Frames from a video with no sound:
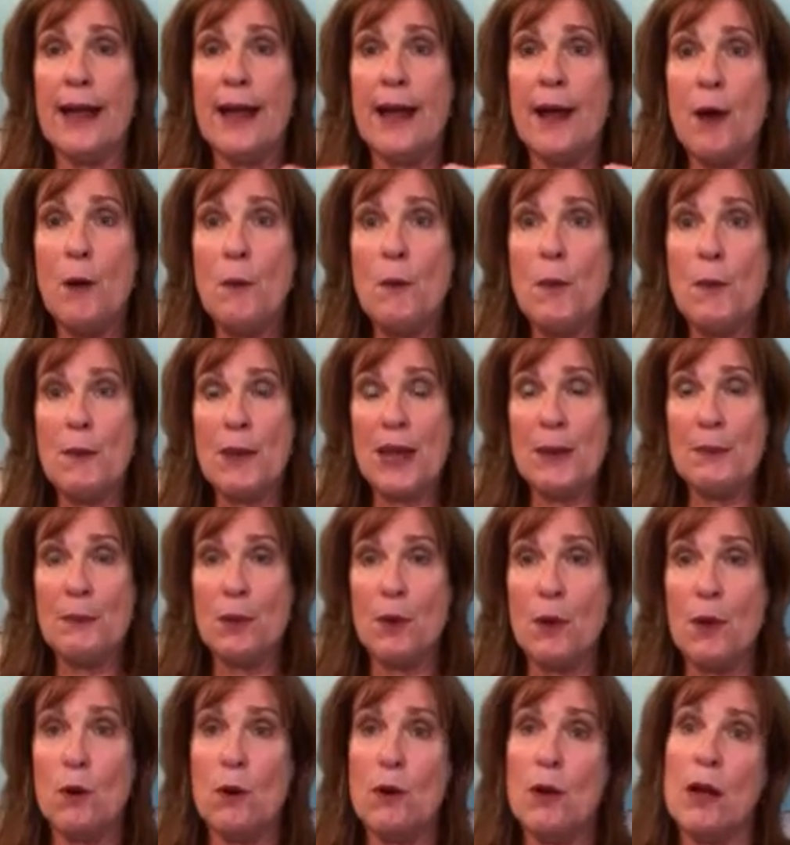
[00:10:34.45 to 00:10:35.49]
help
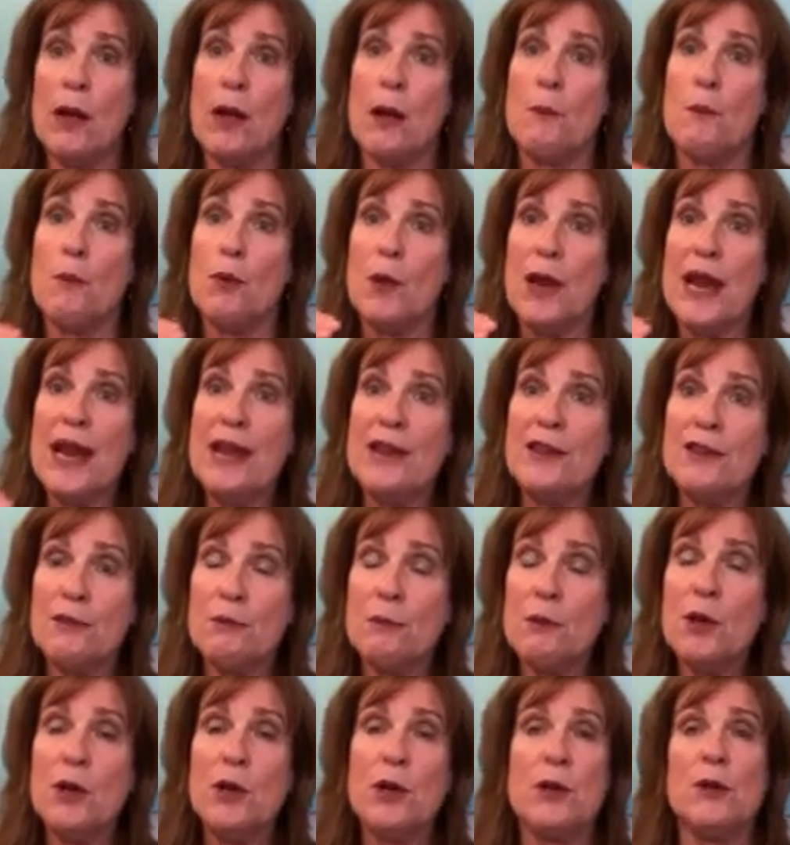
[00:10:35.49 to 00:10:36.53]
people break
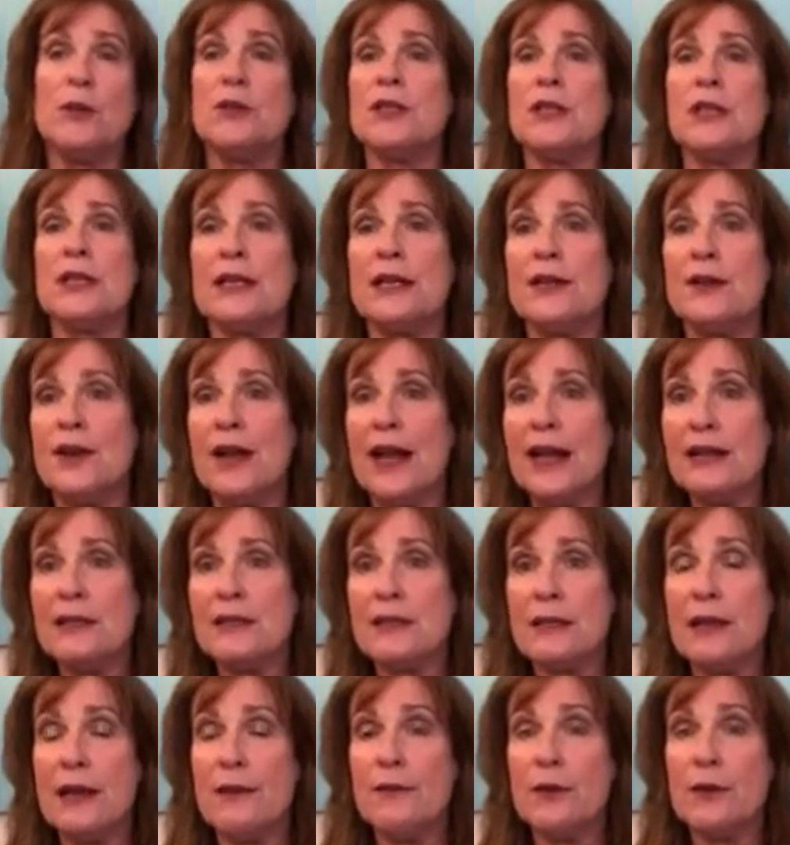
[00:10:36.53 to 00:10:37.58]
through to their
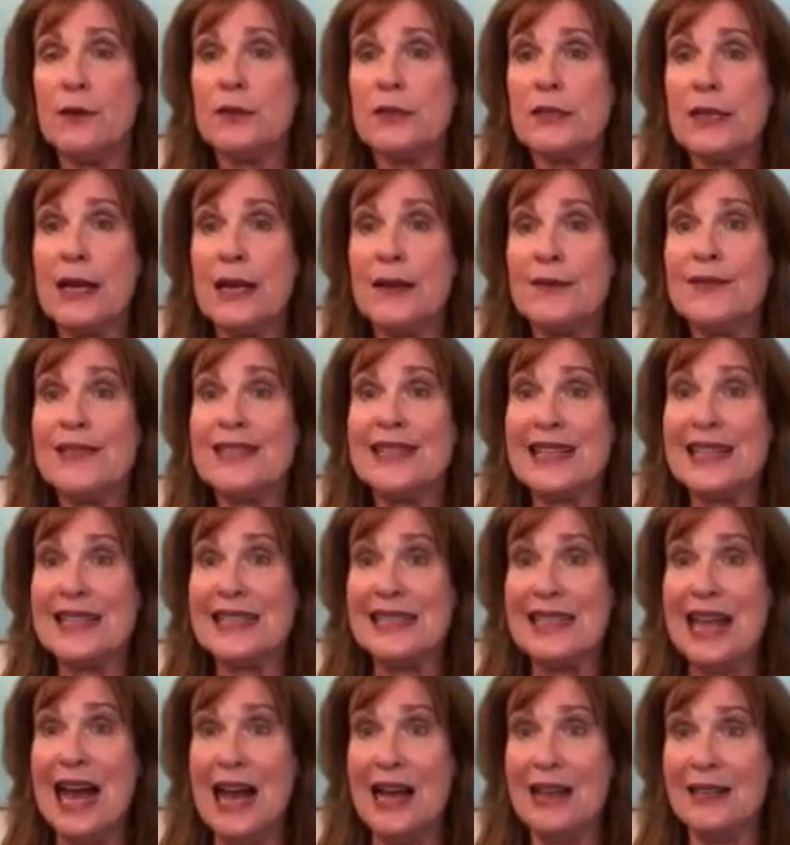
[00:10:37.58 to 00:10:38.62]
next levels of
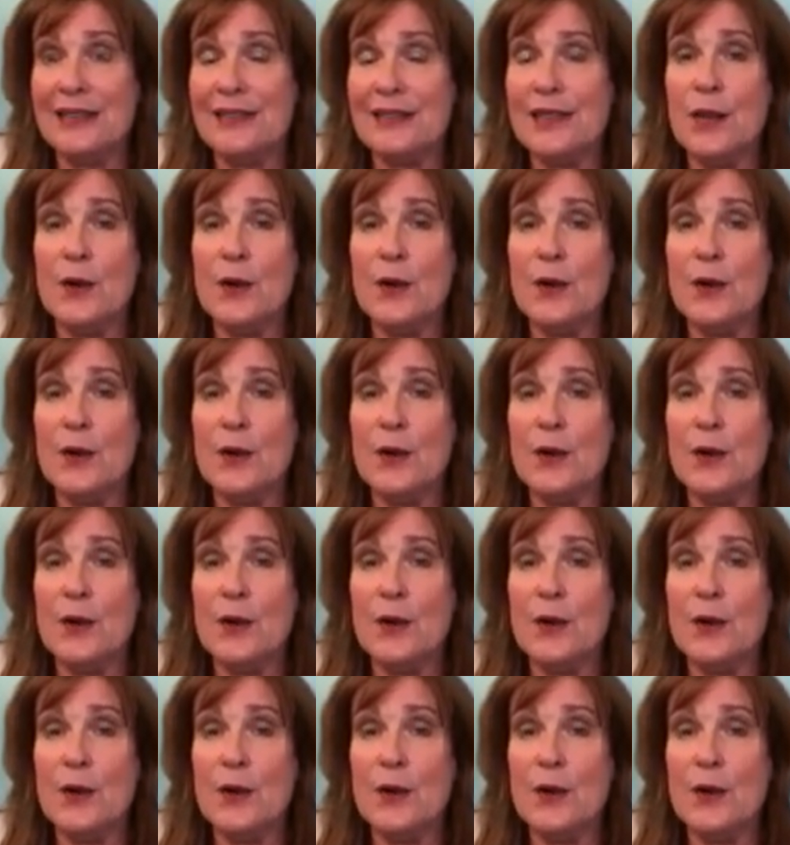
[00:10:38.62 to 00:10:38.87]
success.